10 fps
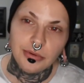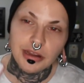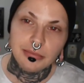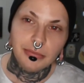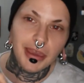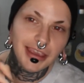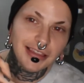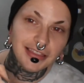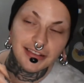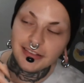we're gonna be
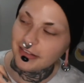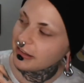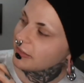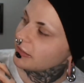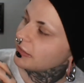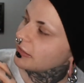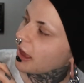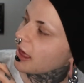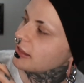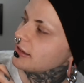making the six
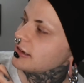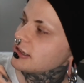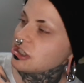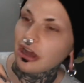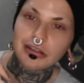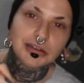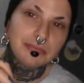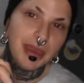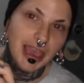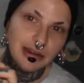scallion dollar
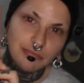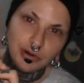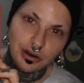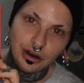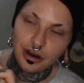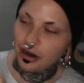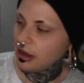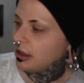man burger.